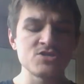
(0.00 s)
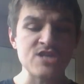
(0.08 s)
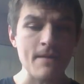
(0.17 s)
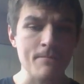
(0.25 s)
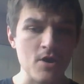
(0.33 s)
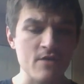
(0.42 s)

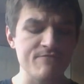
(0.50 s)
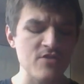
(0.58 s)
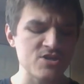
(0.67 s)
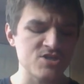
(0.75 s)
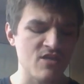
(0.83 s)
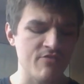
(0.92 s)
Jeb Burn
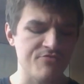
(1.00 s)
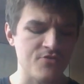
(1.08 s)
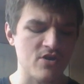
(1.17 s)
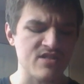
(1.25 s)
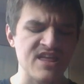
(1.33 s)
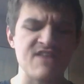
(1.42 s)
finishes in
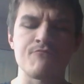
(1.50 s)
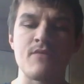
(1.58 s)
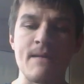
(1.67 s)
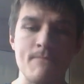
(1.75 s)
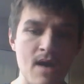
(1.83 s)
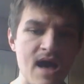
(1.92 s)
13th.
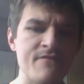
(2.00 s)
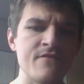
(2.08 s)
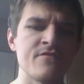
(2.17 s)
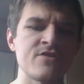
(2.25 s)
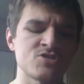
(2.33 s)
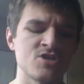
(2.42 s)
Brett
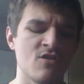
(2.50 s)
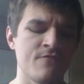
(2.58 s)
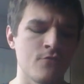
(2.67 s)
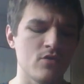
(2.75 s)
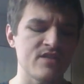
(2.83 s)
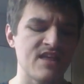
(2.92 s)
Moffitt finishes
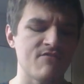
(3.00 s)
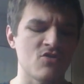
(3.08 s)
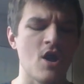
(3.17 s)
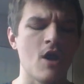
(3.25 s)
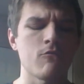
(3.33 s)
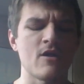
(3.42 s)
14th.
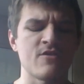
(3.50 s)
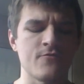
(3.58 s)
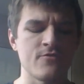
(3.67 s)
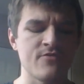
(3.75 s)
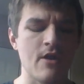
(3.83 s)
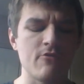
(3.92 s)
Saw runs
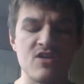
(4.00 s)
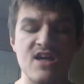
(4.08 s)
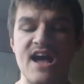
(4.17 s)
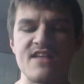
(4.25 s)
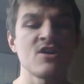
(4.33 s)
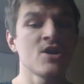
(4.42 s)
for those
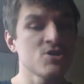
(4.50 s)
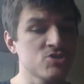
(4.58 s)
guys.